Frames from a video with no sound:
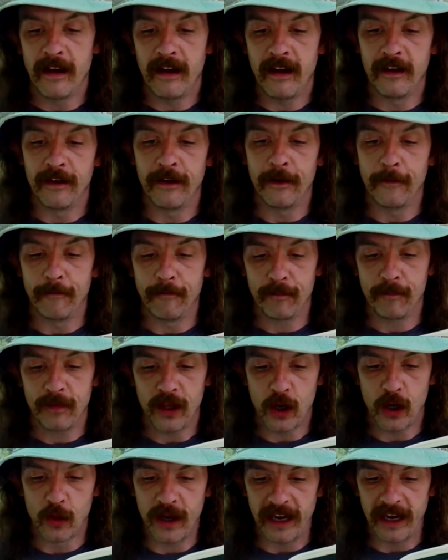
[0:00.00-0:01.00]
Um,
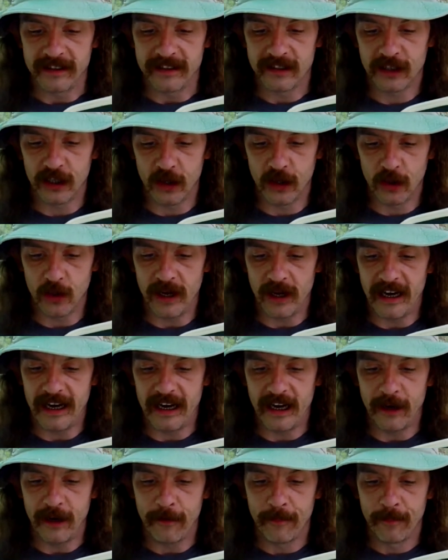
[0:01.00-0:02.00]
okay, so
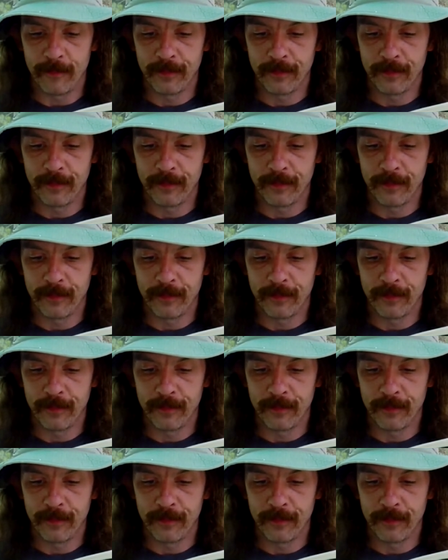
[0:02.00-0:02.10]
uh,